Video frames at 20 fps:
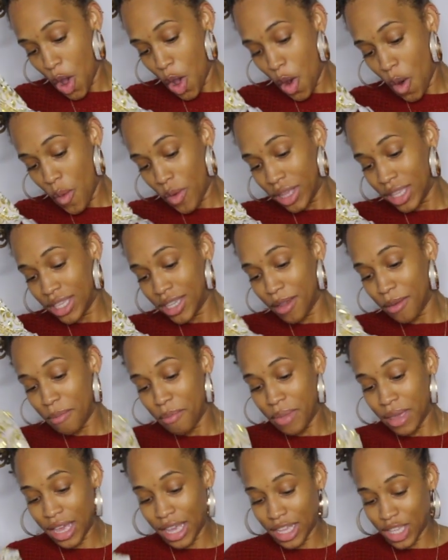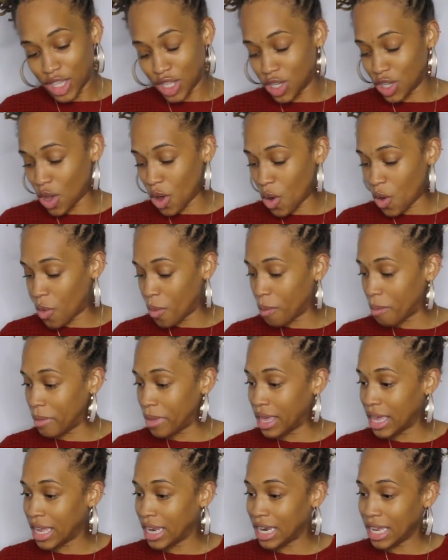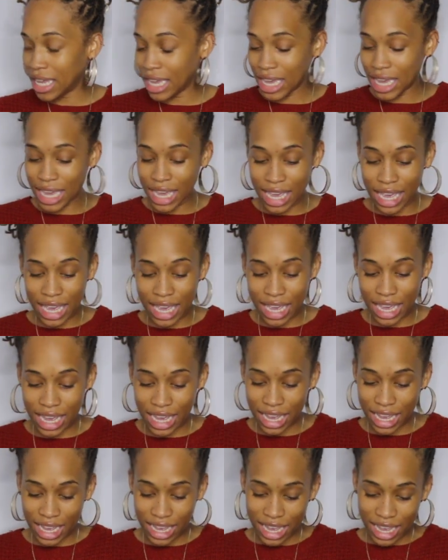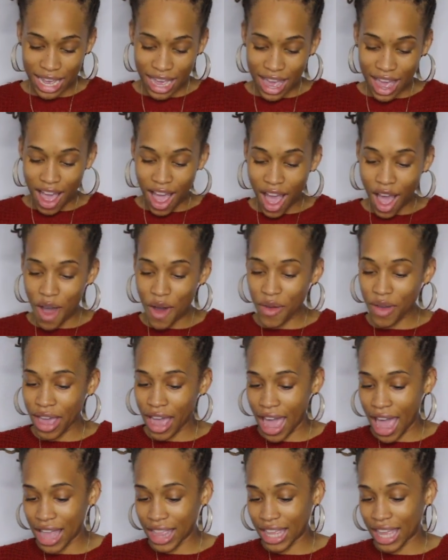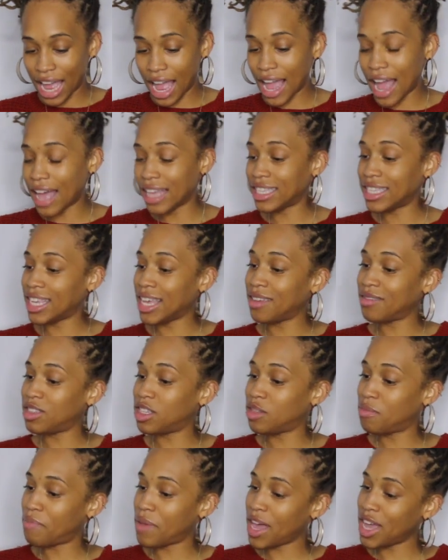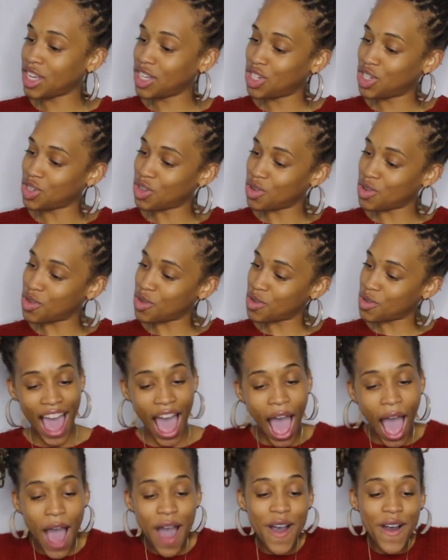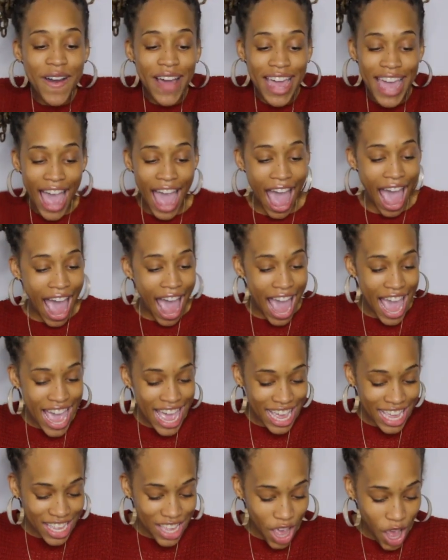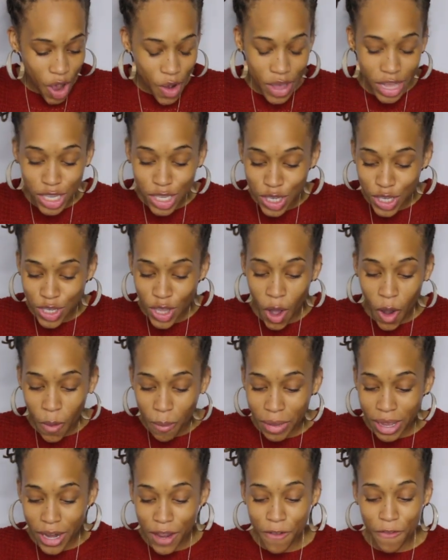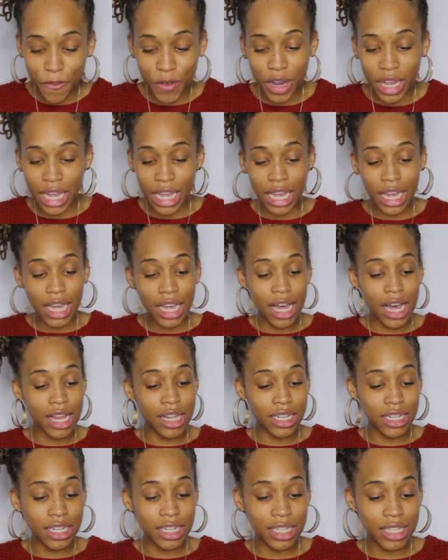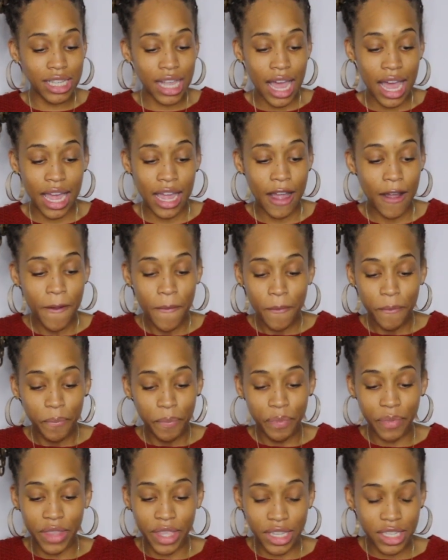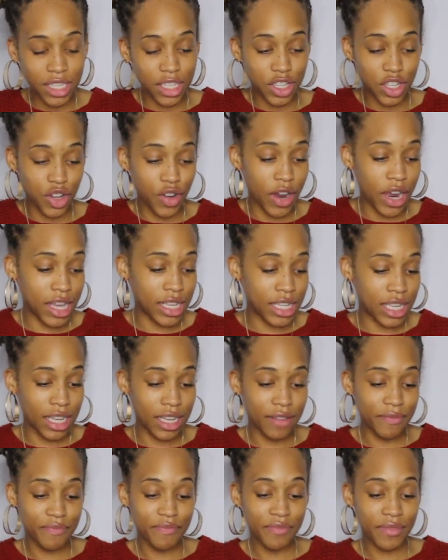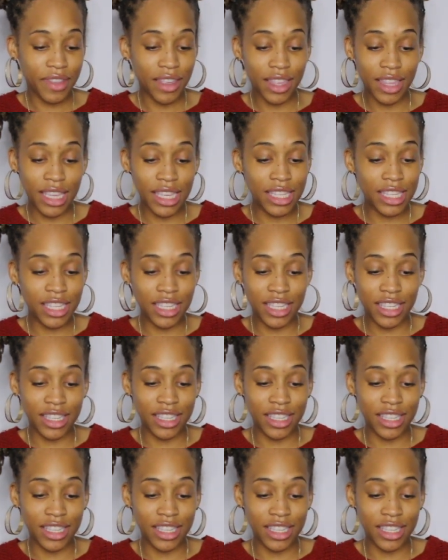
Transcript: going to be so many. Okay, look, I got something special. Okay! Yo, it's so many freaking colors, like, this is crazy. This